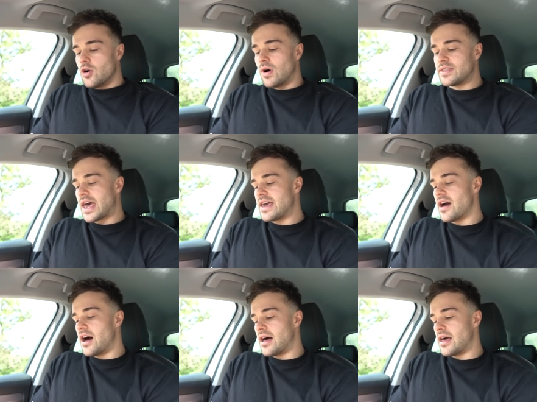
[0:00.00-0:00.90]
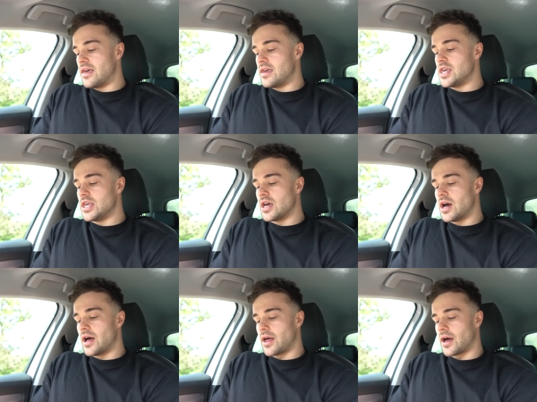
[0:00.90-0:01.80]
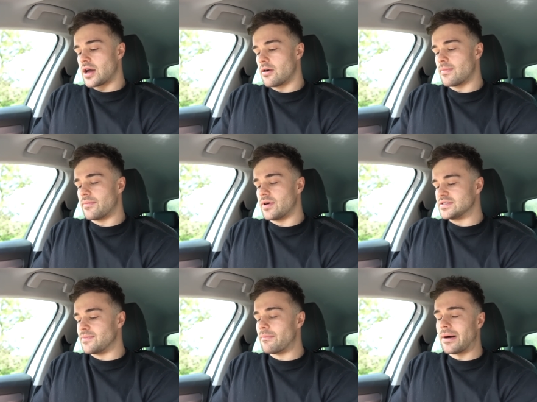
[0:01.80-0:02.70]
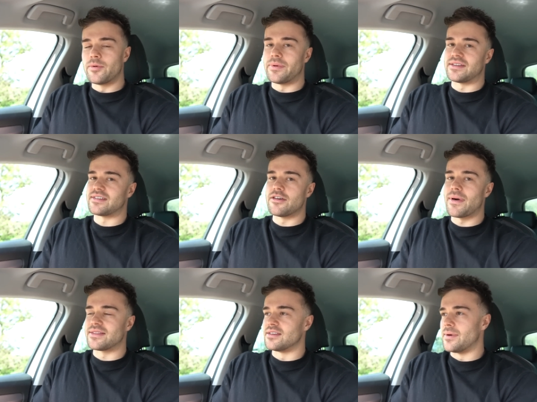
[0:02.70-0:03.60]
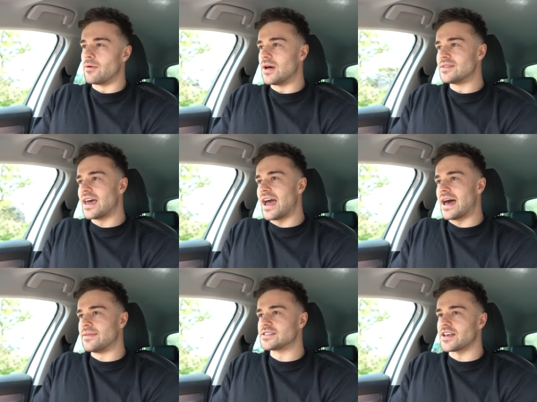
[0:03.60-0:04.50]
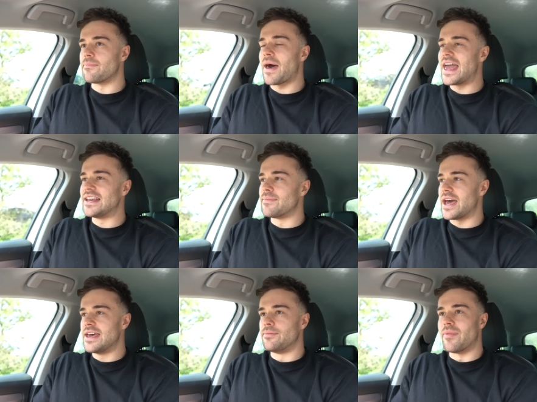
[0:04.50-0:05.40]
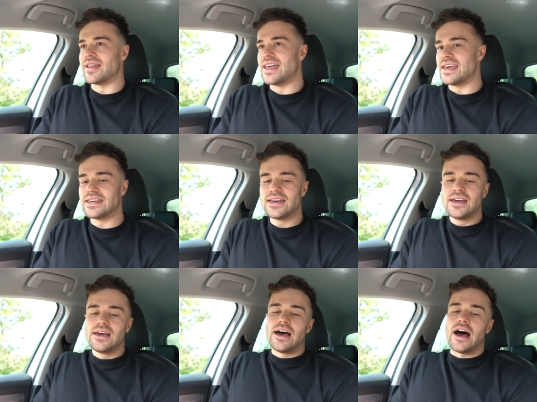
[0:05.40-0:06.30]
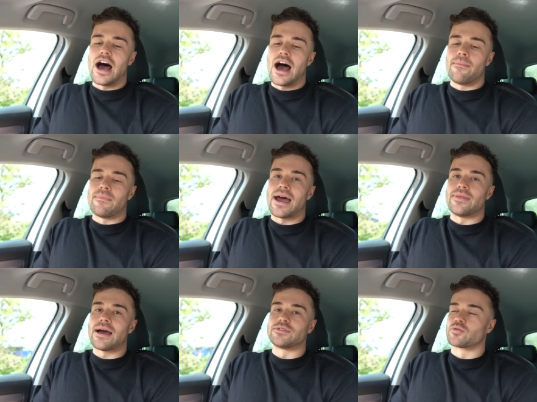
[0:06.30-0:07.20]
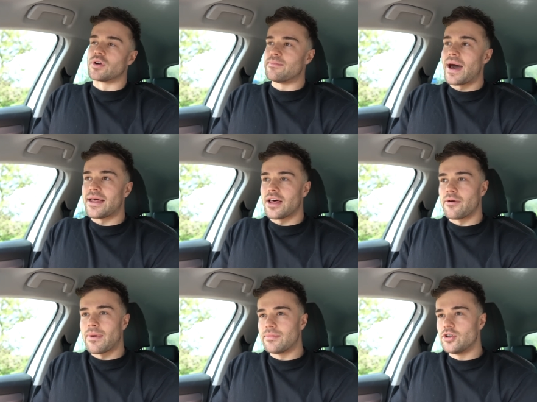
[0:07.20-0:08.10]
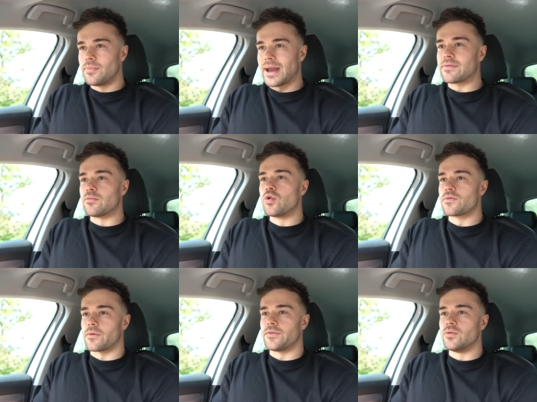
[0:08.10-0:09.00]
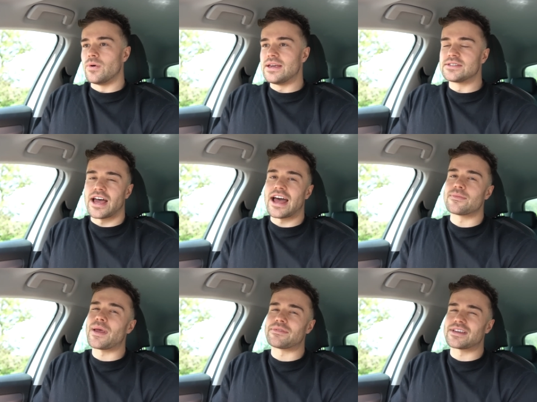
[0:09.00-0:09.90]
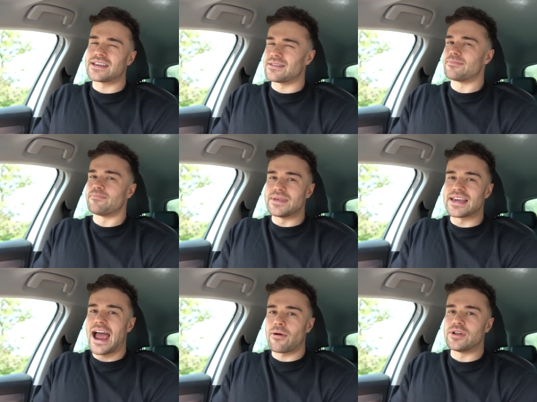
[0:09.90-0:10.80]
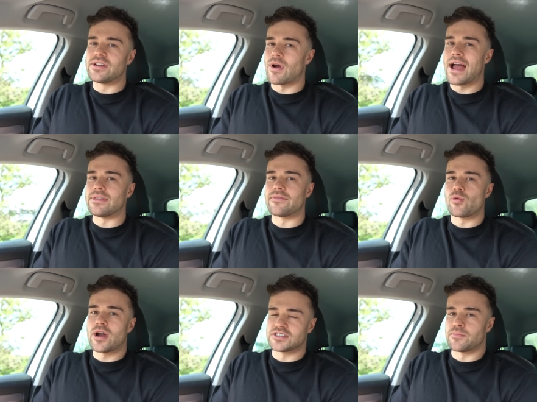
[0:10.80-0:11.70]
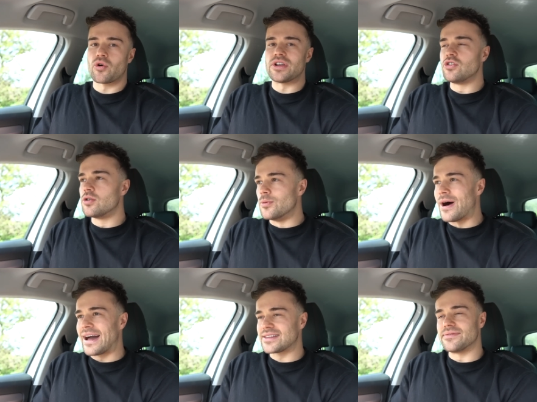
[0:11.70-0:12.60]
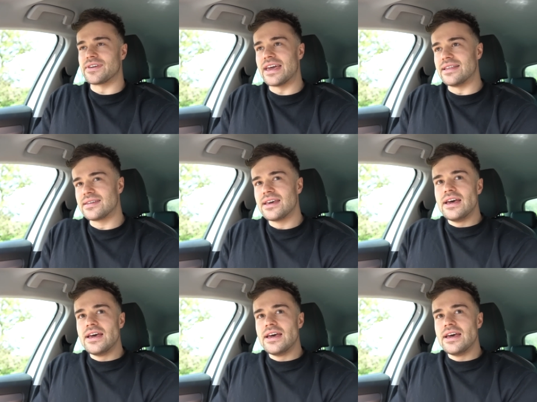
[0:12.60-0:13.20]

one day I I, I can't remember my mum would be able to tell you better, but one day I had this like pain in my hip or my knee, um, and that was really bad. Like, I remember not being able to walk for a few weeks. So I had to be able to be carried around everywhere. I was a pretty normal, active kid.